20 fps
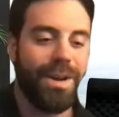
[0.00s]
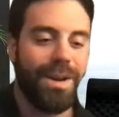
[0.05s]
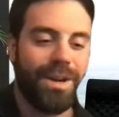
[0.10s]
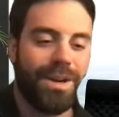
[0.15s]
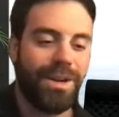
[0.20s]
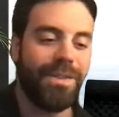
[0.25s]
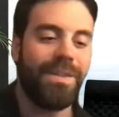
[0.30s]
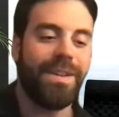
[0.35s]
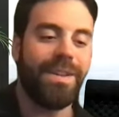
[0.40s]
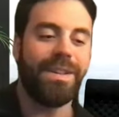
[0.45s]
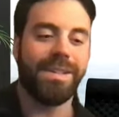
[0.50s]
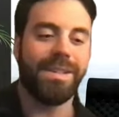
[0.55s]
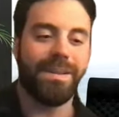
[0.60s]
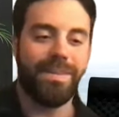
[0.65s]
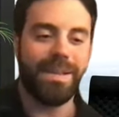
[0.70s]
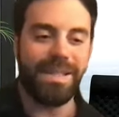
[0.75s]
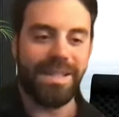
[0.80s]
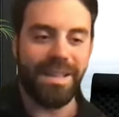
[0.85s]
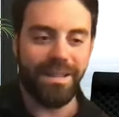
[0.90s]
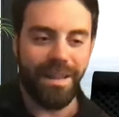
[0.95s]
could have easily
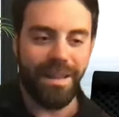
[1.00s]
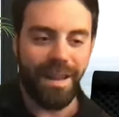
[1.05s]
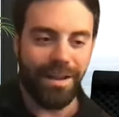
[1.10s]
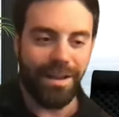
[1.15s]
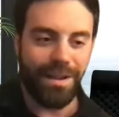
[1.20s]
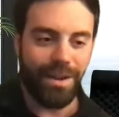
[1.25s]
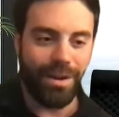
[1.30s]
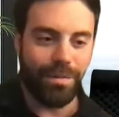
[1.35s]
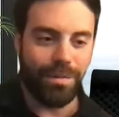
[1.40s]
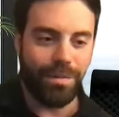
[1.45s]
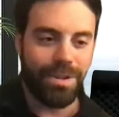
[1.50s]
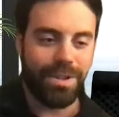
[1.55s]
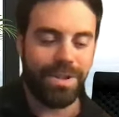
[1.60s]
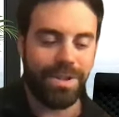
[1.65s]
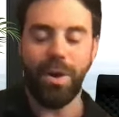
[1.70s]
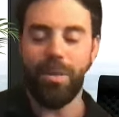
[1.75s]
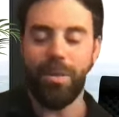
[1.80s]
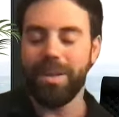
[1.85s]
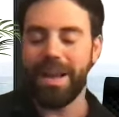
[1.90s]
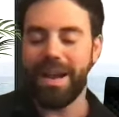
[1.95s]
been said like, just
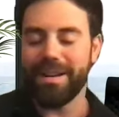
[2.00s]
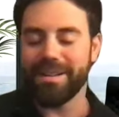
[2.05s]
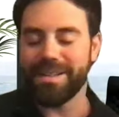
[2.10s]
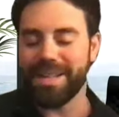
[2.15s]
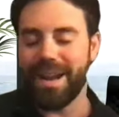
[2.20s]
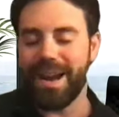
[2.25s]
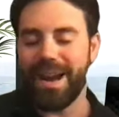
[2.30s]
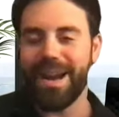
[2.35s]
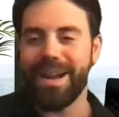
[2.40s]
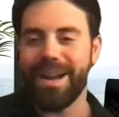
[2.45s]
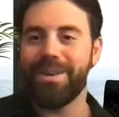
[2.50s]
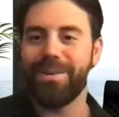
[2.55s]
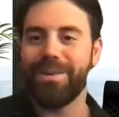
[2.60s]
go play outside